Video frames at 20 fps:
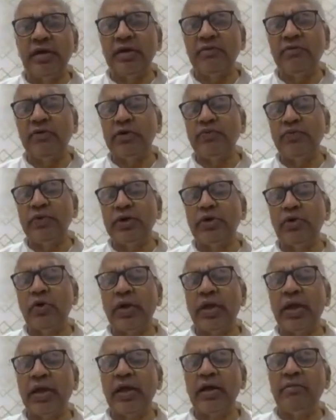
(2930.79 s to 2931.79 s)
What we are
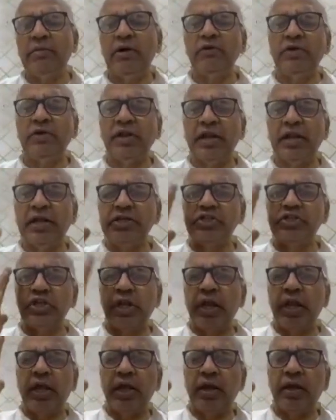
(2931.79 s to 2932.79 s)
talking about is
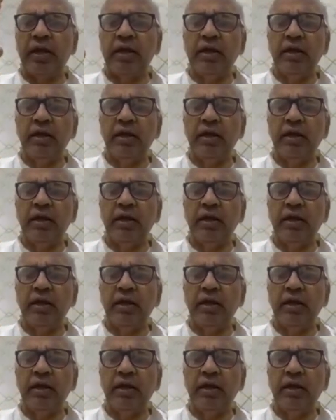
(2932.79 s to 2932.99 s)
reasoning.